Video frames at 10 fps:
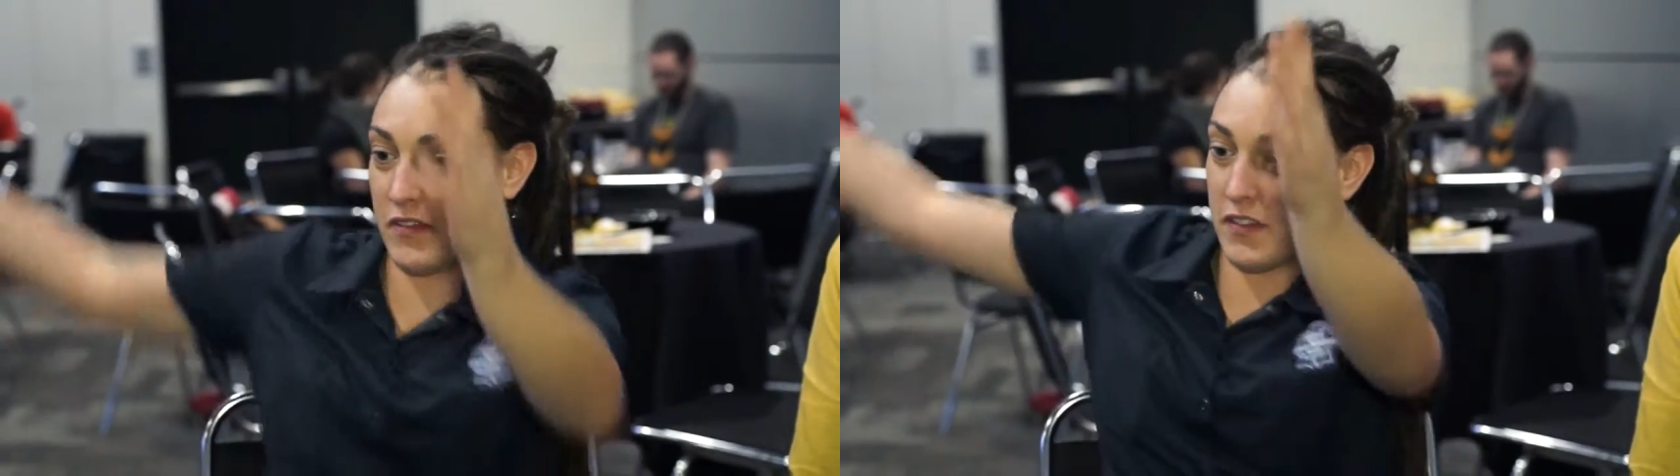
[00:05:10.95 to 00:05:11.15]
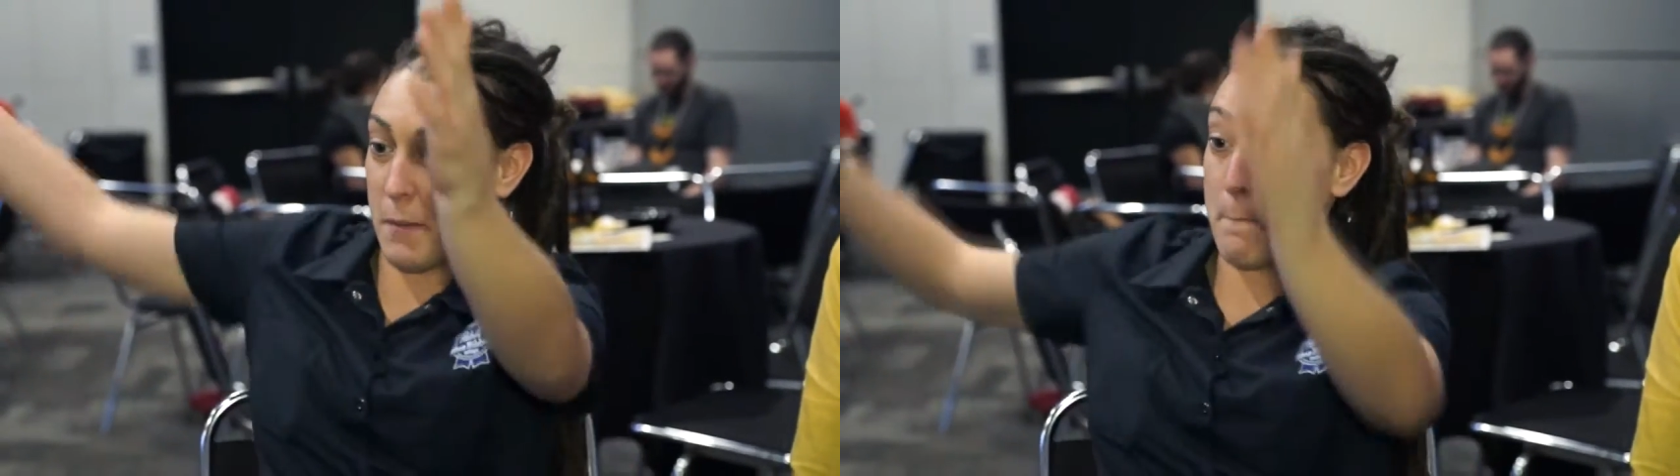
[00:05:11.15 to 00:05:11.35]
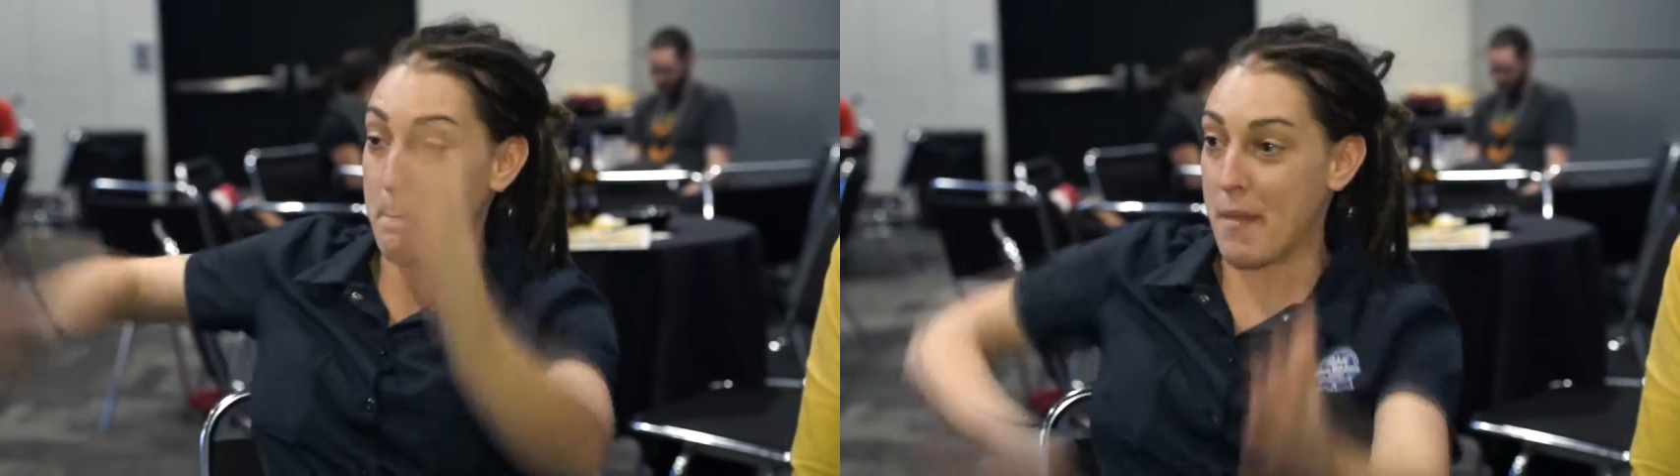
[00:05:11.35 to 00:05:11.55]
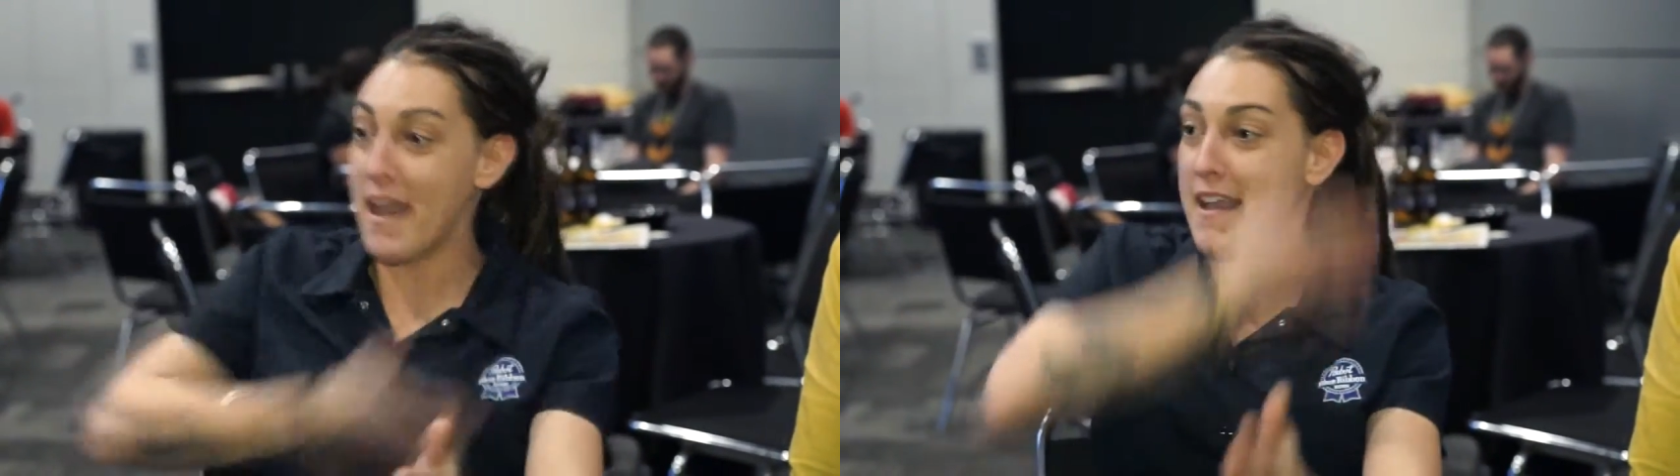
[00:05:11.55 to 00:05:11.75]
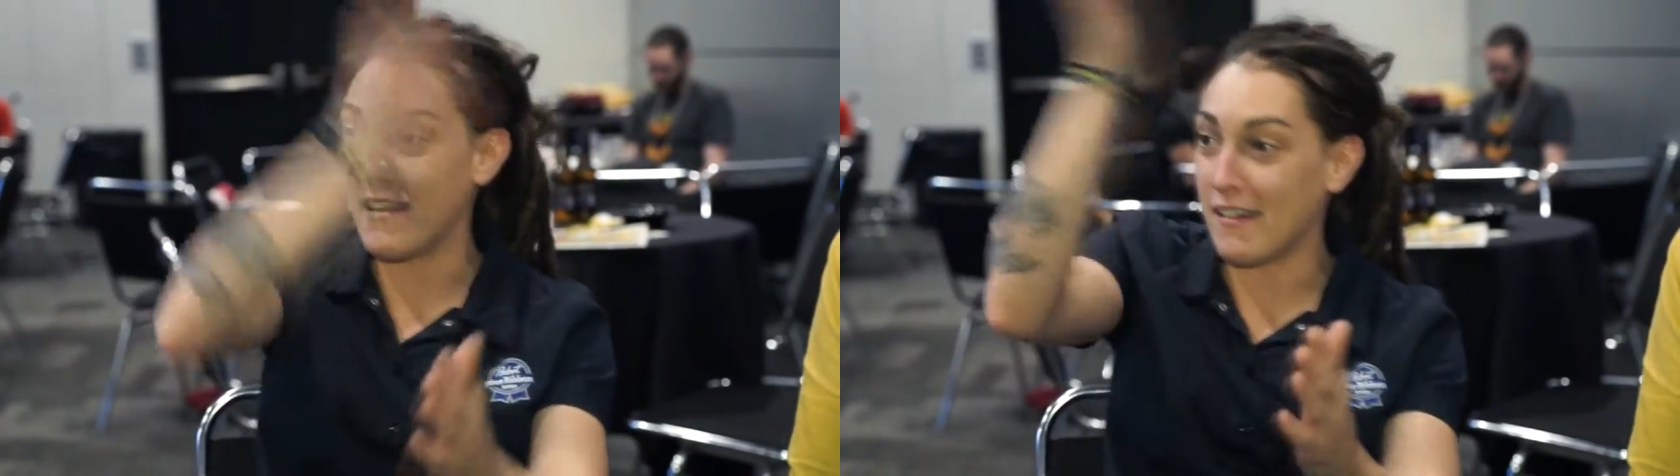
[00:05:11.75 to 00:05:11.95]
the
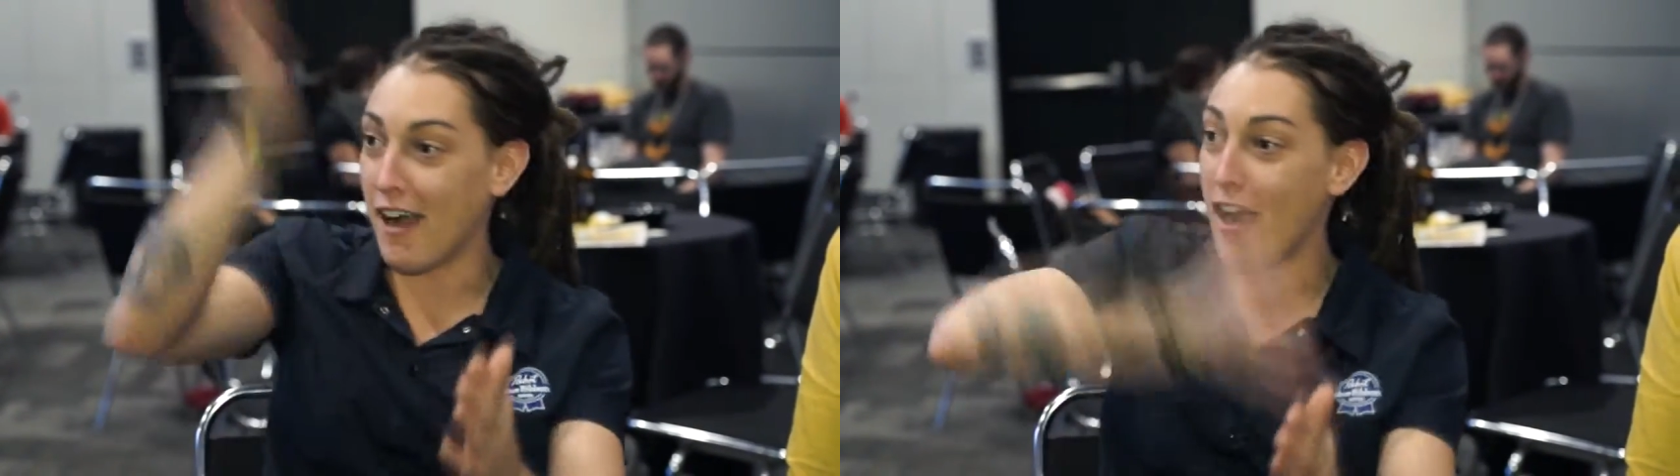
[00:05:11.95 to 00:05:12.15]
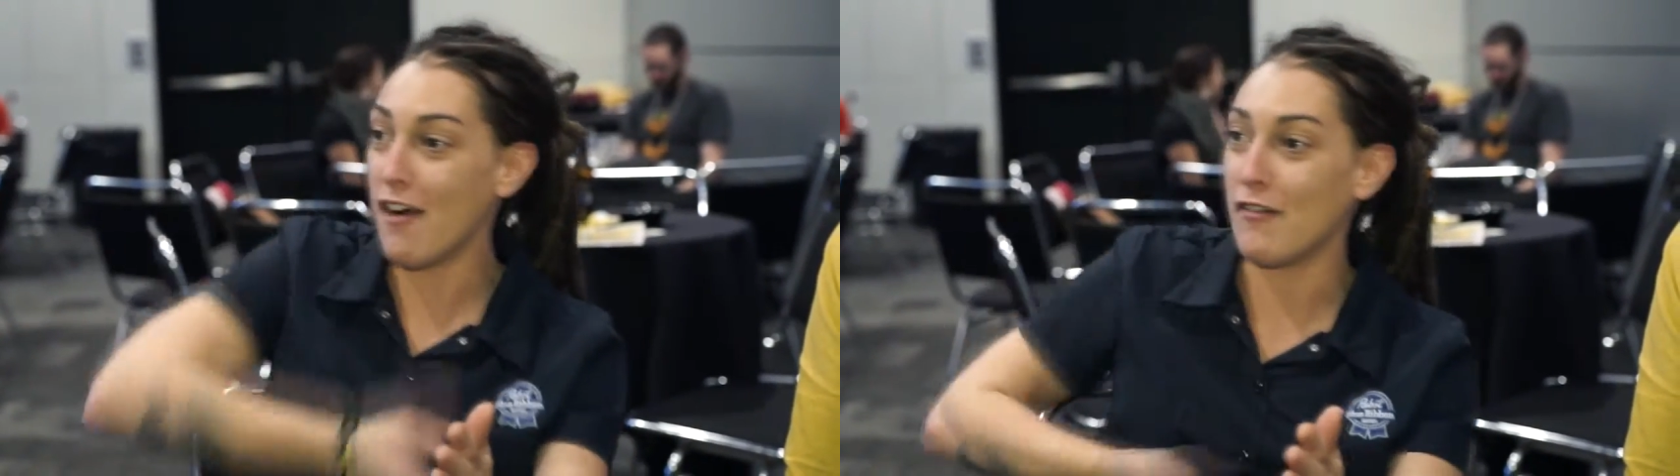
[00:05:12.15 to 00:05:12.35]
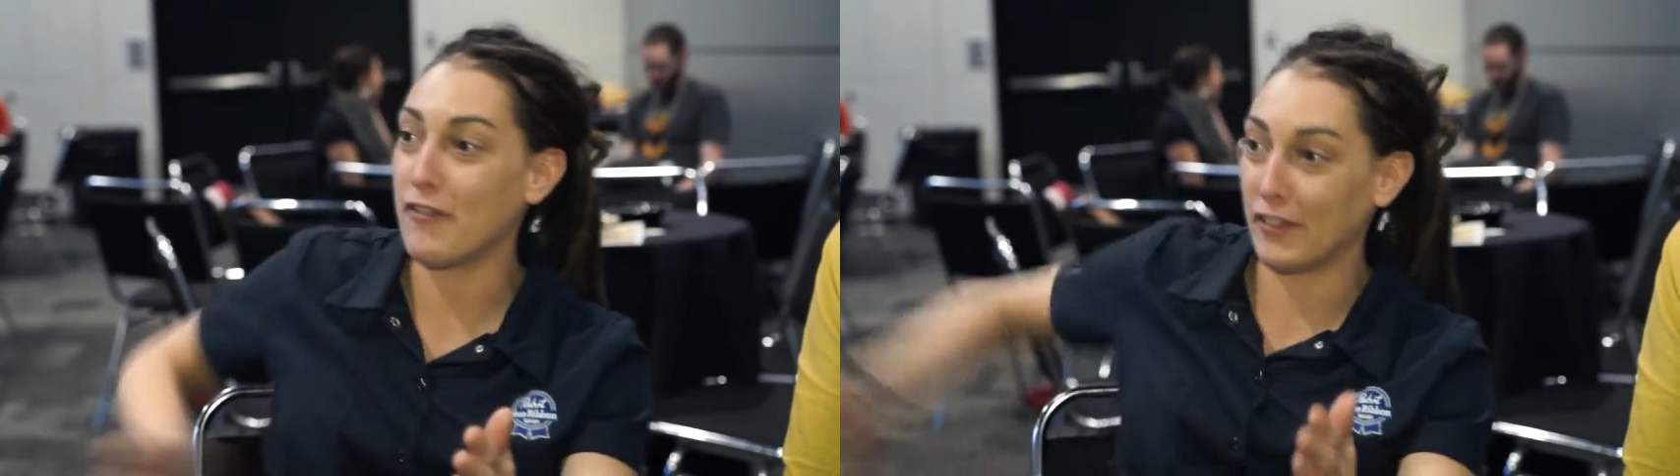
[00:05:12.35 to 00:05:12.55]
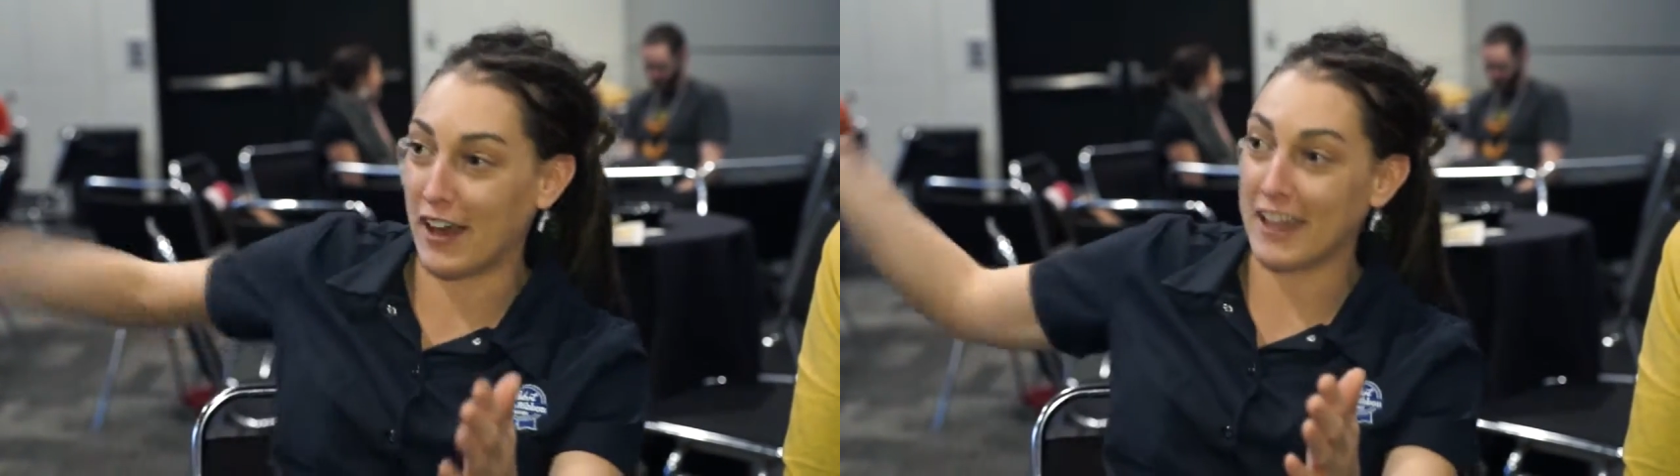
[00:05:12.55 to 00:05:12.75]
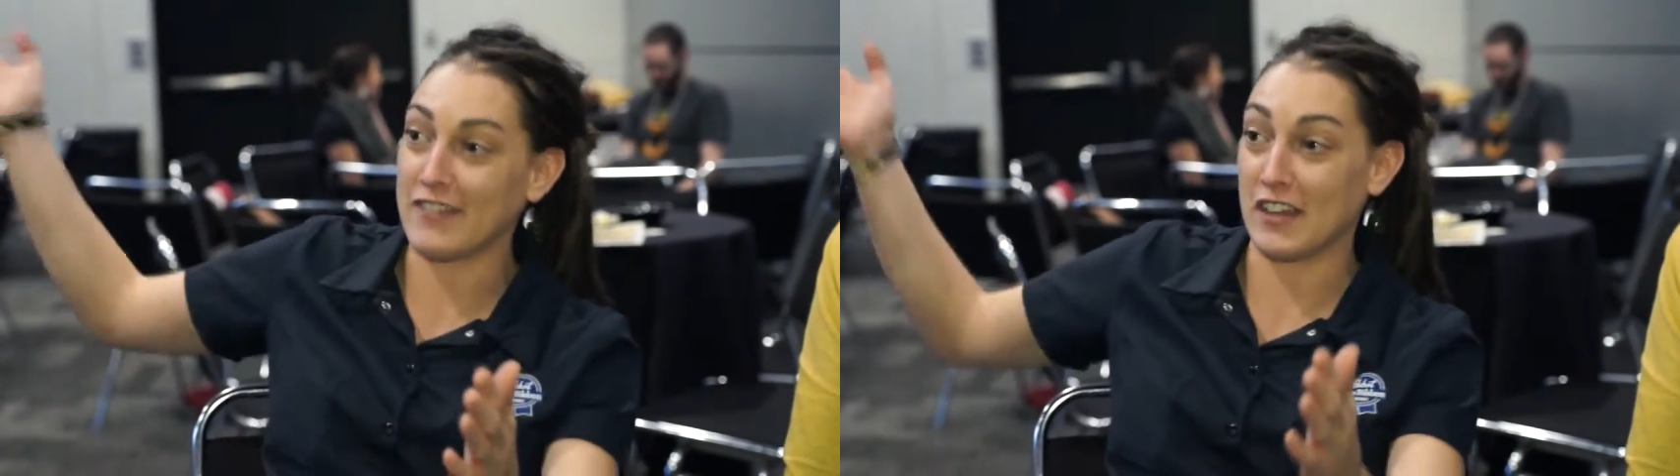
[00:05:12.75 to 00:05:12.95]
bay of like